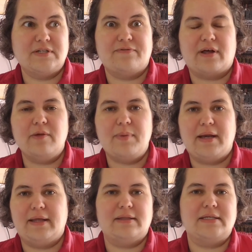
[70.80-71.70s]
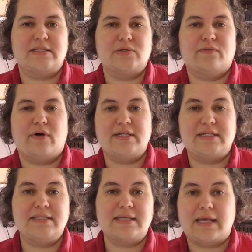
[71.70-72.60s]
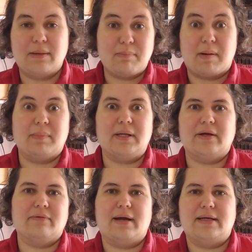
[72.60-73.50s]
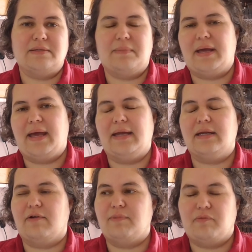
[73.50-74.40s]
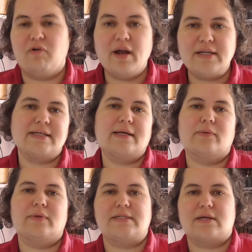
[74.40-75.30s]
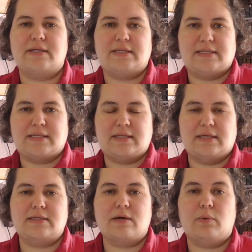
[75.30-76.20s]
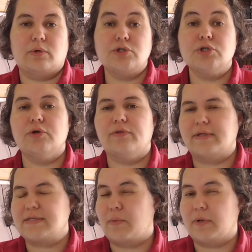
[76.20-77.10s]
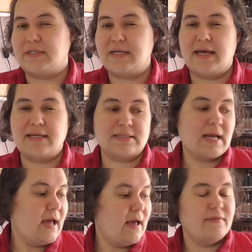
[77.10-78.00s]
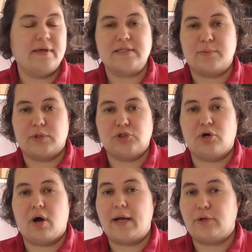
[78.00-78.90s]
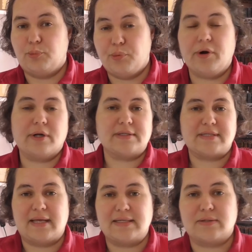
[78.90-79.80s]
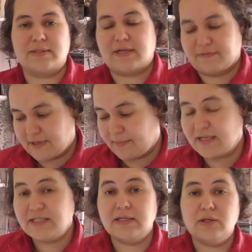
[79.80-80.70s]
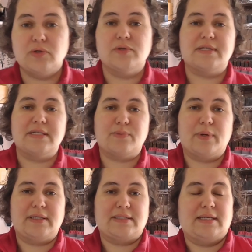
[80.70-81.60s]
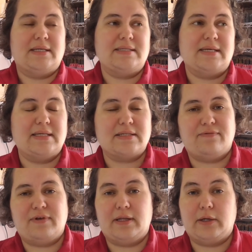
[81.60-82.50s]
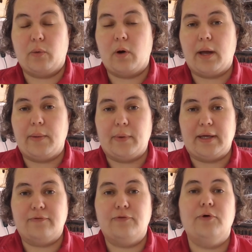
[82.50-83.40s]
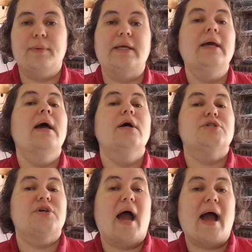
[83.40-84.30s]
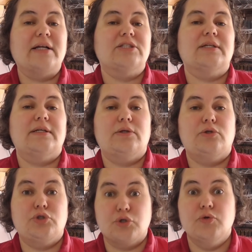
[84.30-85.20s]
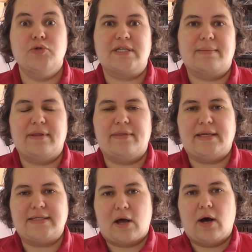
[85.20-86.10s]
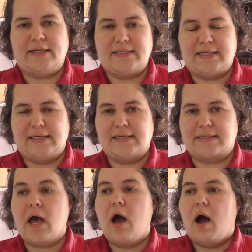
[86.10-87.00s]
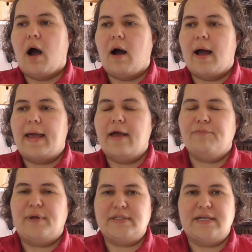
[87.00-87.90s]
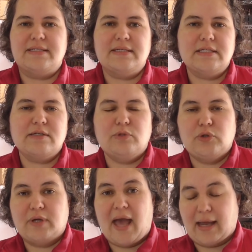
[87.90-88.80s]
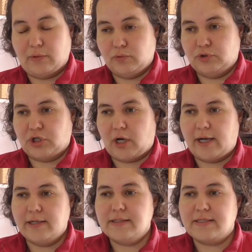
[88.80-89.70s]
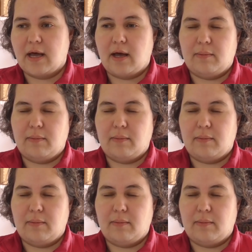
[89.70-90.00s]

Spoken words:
develop any of these sort of ideas that keep bumbling around in my head, and I've been writing down all these ideas of things I want to do, things I want to test, things I want to try, new products and that sort of stuff. So I'm actually going to use this week, seeing as it is a fairly quiet week for me, to actually do some of these ideas. I have been testing some new candle jars.